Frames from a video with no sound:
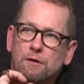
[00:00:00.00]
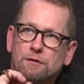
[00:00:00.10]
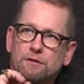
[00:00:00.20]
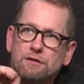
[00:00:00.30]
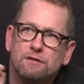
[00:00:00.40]

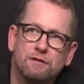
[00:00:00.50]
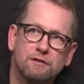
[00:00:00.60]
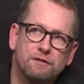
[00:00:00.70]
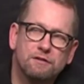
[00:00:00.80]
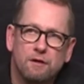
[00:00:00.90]
just
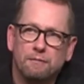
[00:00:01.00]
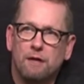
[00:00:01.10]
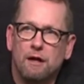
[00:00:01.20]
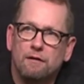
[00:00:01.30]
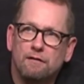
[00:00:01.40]
some
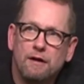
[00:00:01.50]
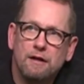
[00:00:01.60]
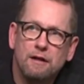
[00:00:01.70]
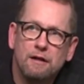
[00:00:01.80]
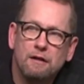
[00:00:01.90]
kind of
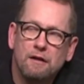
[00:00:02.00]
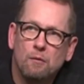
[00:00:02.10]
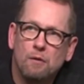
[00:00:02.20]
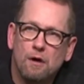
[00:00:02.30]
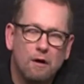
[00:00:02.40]
idea that
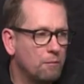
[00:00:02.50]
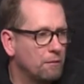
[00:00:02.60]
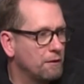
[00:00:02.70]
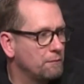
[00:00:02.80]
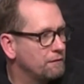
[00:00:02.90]
will help
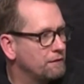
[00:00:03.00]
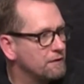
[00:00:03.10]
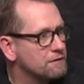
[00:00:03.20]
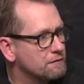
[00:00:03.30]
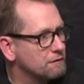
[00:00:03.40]
them
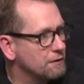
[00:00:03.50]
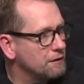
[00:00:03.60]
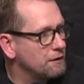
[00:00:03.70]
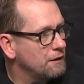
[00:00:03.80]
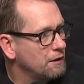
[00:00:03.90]

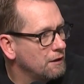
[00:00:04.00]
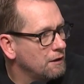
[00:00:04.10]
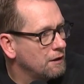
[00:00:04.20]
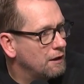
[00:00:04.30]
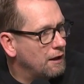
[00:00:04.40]
defensively.
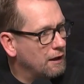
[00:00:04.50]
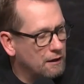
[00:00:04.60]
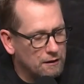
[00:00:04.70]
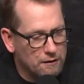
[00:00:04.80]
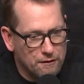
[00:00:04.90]

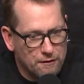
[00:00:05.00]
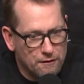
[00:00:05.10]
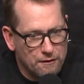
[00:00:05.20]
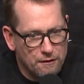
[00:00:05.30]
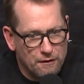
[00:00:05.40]
And
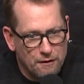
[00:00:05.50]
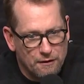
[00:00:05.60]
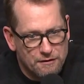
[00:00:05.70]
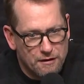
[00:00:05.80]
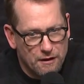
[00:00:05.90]

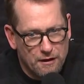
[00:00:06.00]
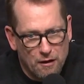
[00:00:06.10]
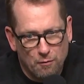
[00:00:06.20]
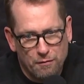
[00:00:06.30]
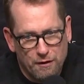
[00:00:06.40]
it
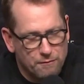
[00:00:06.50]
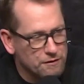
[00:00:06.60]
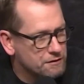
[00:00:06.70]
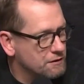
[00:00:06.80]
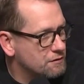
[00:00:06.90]
helped them
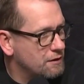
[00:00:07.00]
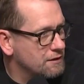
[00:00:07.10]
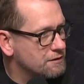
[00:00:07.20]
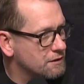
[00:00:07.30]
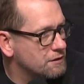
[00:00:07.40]
just in
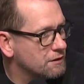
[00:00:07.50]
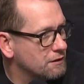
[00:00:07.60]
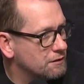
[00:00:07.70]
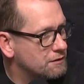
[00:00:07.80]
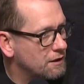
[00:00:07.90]

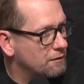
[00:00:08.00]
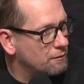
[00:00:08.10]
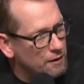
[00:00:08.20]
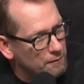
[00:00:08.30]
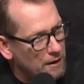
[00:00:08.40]
transition, instead of
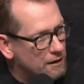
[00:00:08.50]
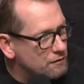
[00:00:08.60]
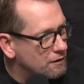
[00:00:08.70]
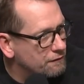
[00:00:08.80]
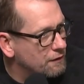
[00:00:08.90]
running back
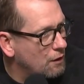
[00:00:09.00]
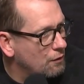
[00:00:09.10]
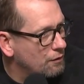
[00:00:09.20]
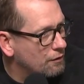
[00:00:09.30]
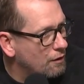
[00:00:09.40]
trying to figure out
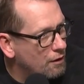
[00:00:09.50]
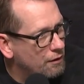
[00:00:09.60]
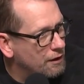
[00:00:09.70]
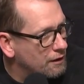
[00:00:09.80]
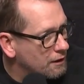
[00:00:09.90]
who they're
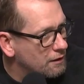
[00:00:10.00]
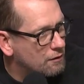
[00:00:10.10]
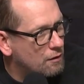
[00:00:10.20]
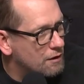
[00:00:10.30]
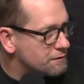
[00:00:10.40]
guarding and getting
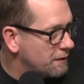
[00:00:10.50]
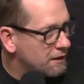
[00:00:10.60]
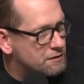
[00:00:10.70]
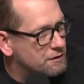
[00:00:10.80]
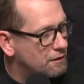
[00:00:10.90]
cross
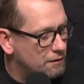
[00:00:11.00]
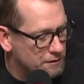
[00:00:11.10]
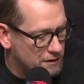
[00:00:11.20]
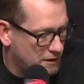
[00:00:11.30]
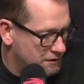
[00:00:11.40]
matched and all
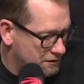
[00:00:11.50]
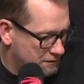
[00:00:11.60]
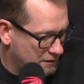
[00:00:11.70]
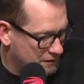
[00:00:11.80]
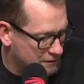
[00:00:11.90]
this kind of
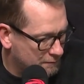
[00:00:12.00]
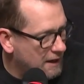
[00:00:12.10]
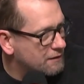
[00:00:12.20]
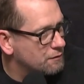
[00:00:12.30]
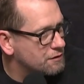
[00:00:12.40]
just gets them
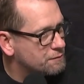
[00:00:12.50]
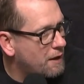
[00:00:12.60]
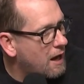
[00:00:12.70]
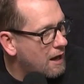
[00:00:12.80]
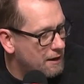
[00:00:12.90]
back to a
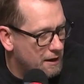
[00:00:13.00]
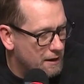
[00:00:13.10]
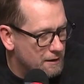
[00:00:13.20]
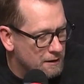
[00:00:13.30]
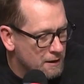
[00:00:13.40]
spot
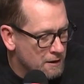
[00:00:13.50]
and